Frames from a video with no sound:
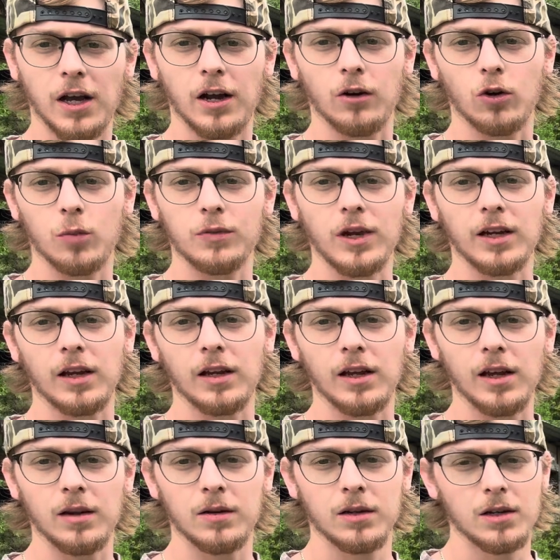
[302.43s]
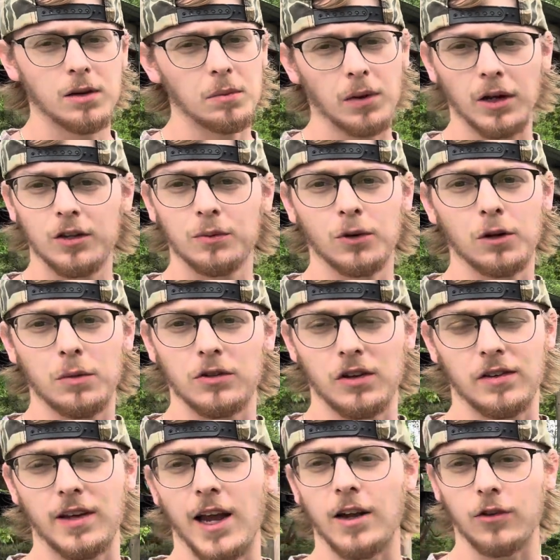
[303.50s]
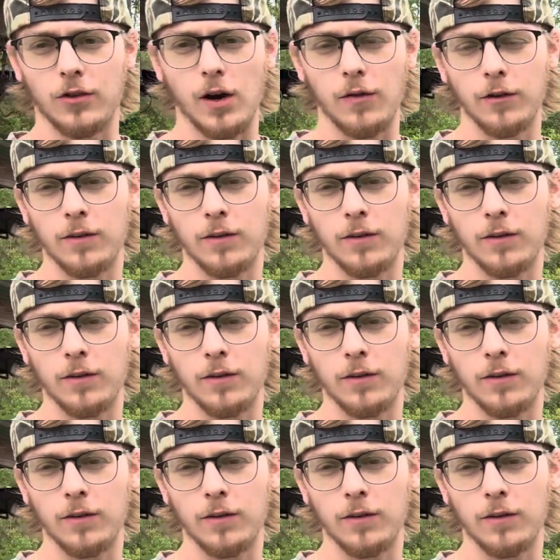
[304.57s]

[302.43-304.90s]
of groups I can get, but it's pretty much a tack driver. I'm